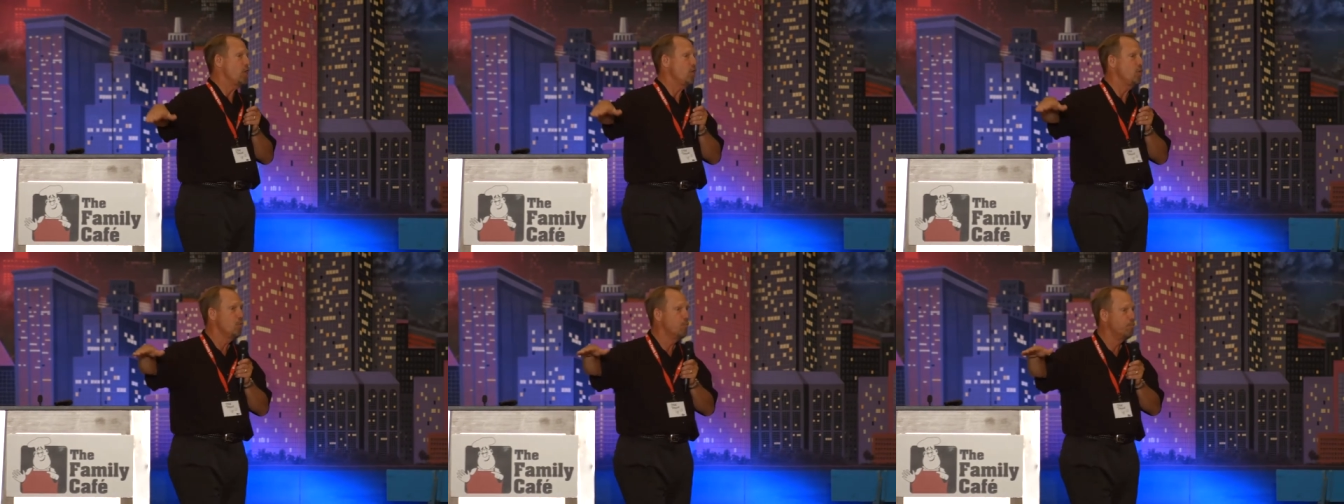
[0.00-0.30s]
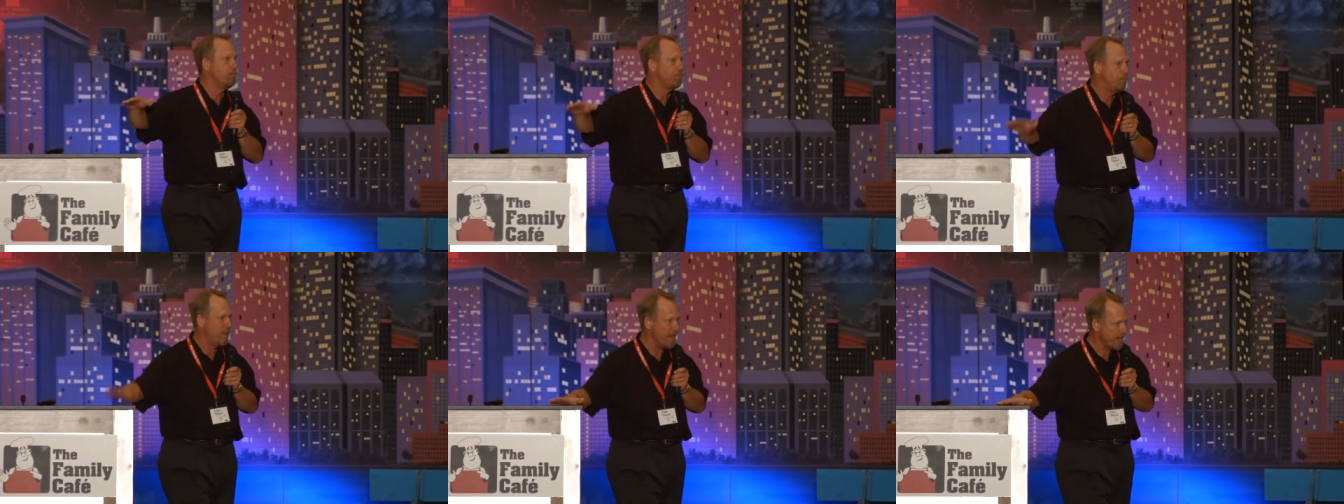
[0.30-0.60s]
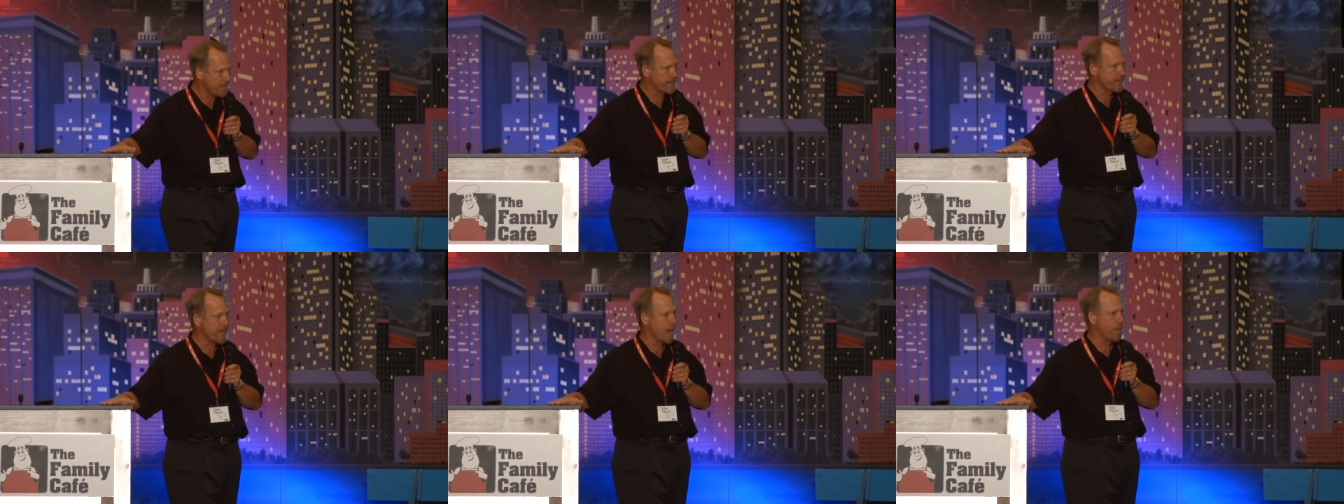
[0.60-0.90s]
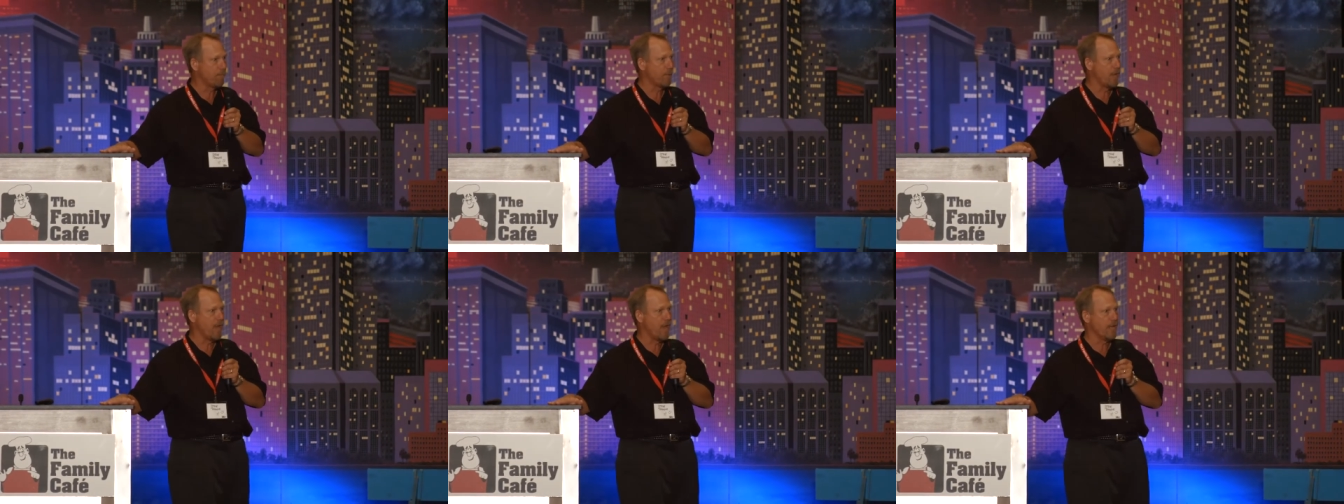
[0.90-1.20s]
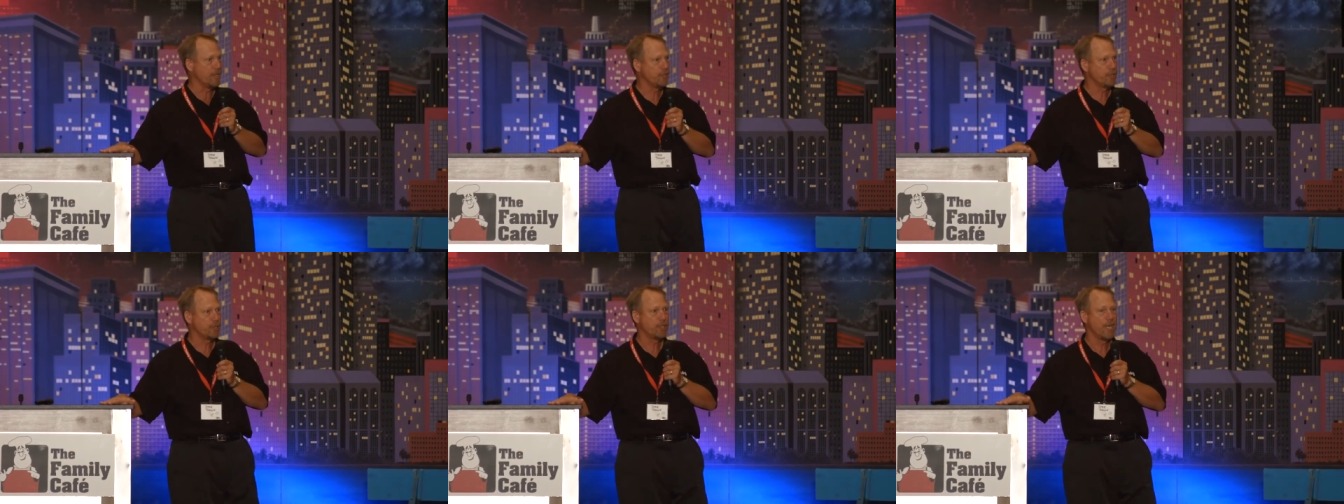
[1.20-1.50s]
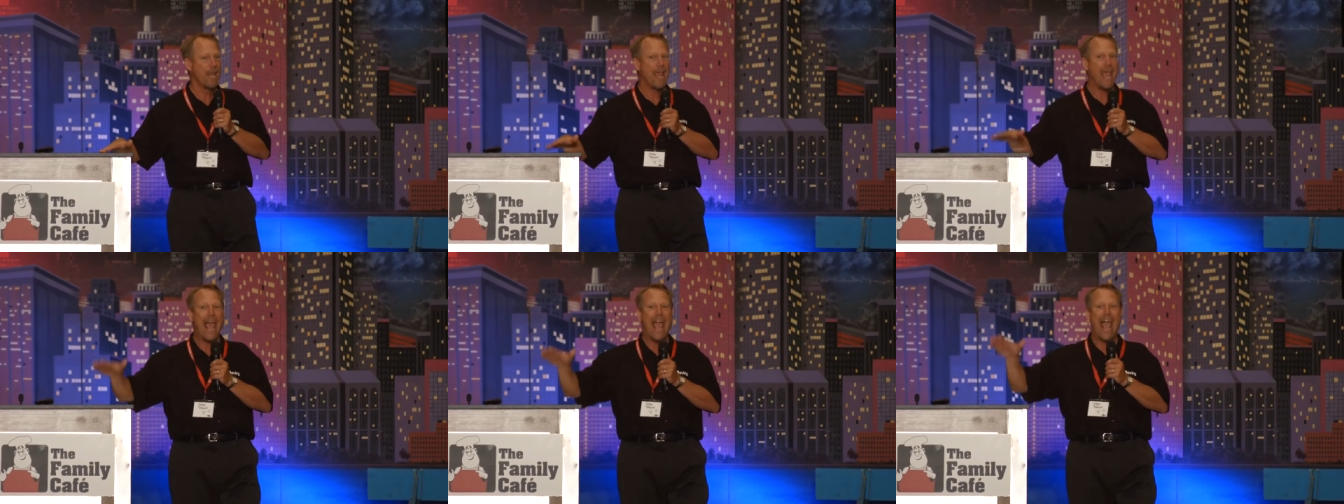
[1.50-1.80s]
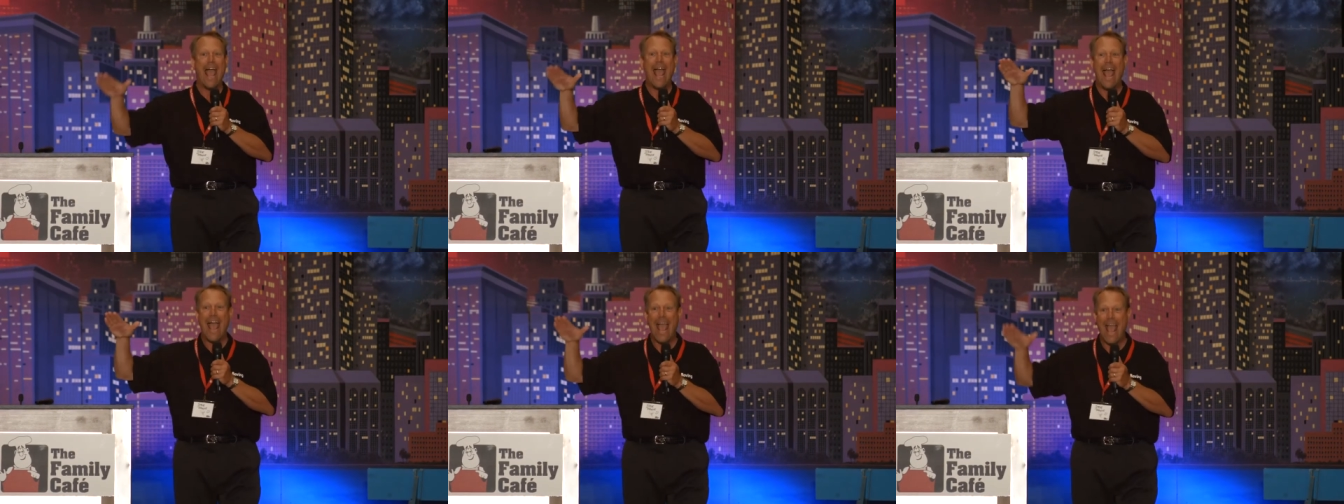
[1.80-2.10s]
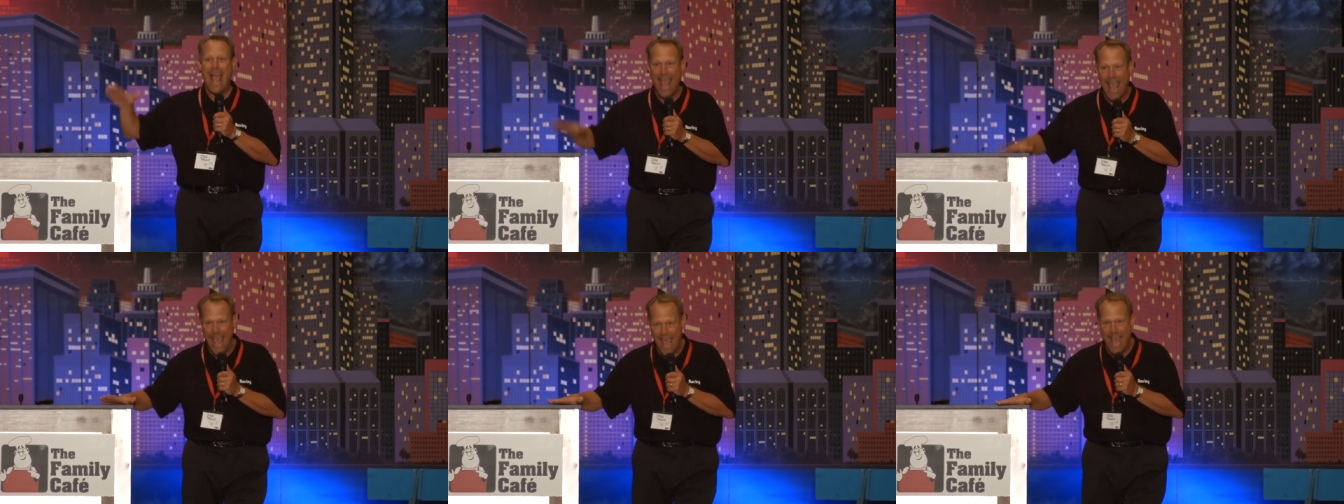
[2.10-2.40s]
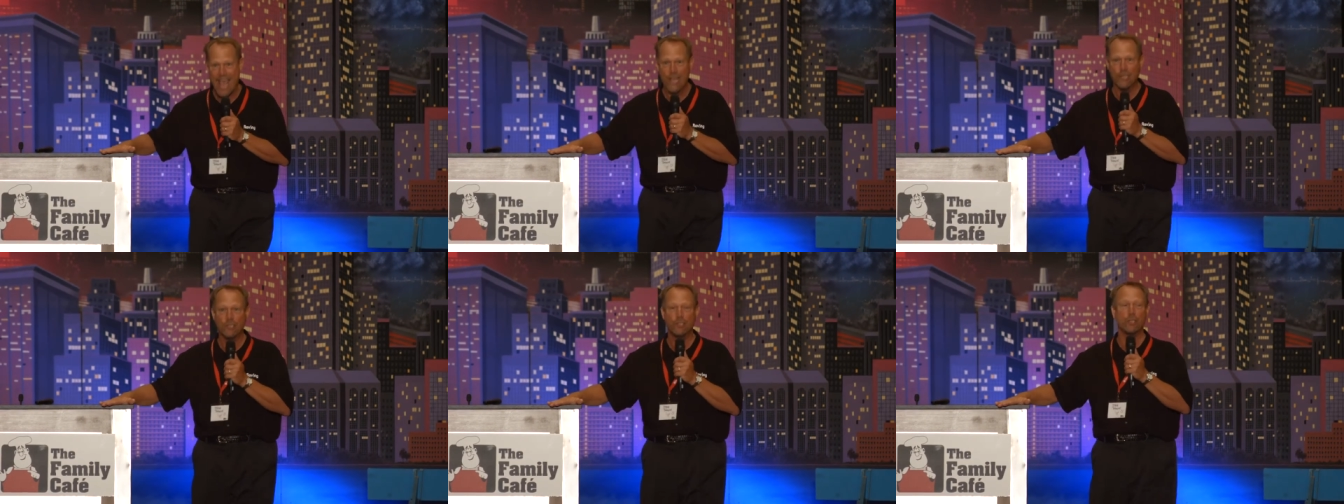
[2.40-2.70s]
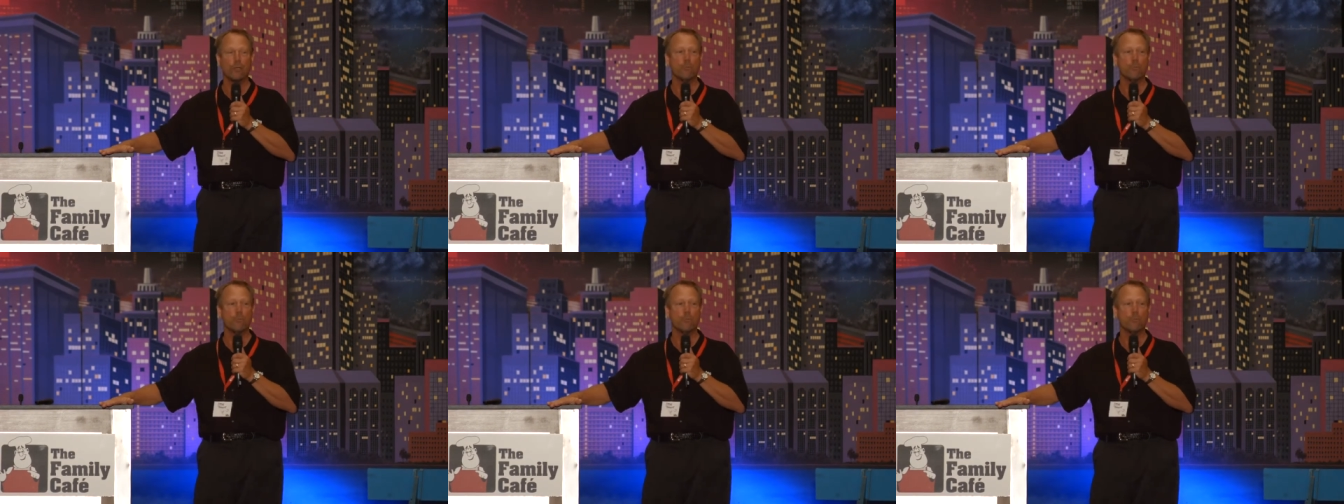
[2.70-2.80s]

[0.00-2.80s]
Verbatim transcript: You picked up lunch, and